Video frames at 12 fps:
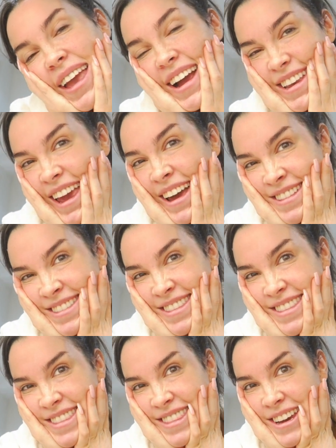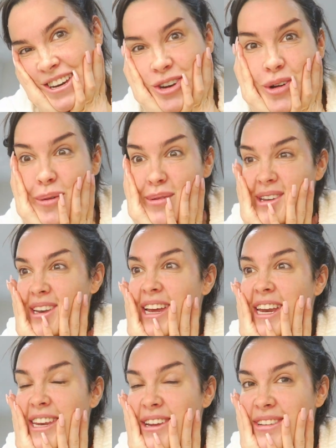And yeah, I don't know what I'm
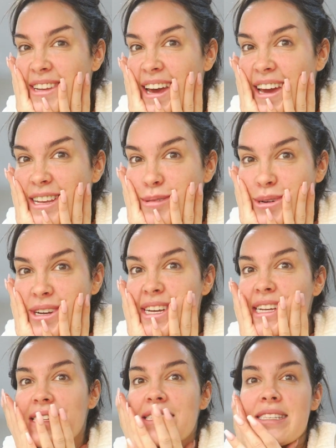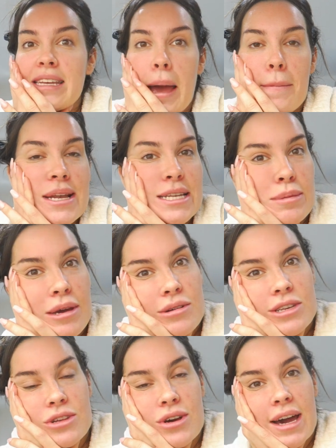gonna do today, to be honest. I'm meant to be
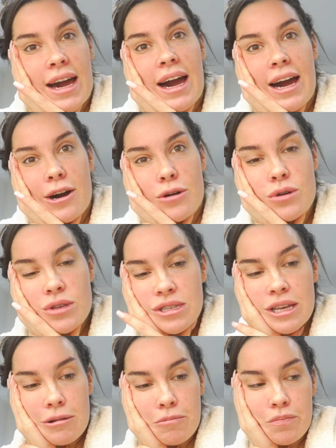going to look at a house,